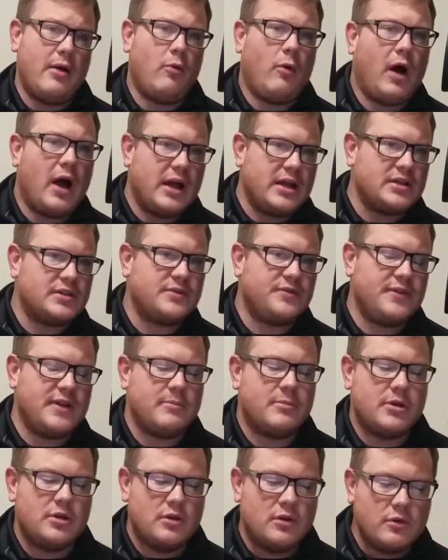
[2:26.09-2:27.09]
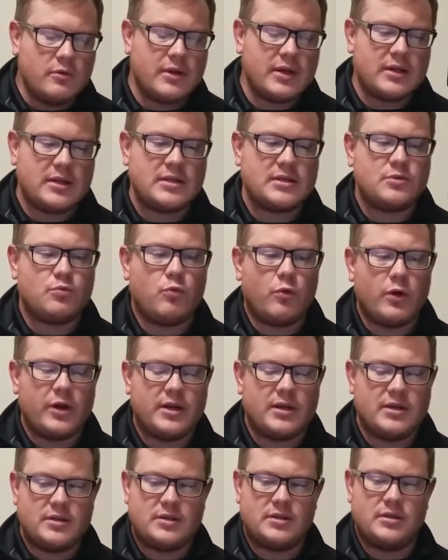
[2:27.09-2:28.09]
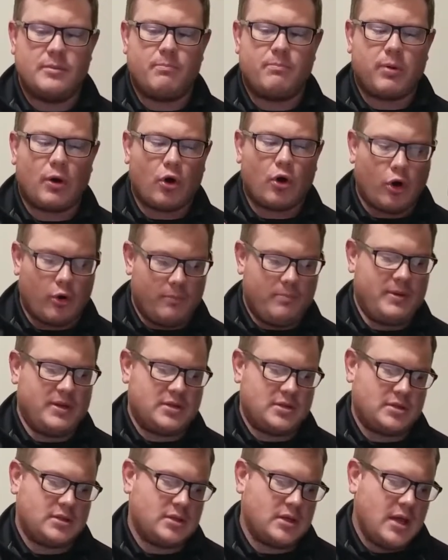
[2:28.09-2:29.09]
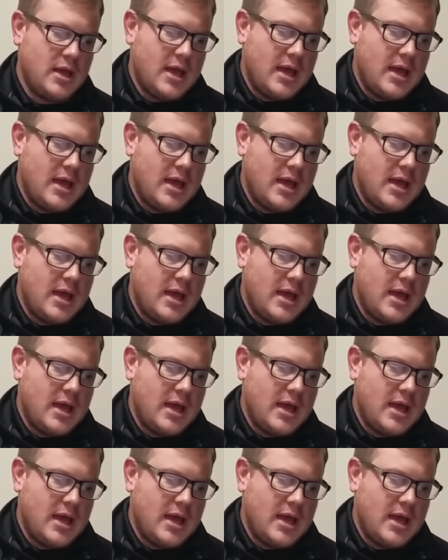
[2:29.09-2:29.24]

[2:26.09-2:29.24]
Why is FEMA doing this? What is the purpose?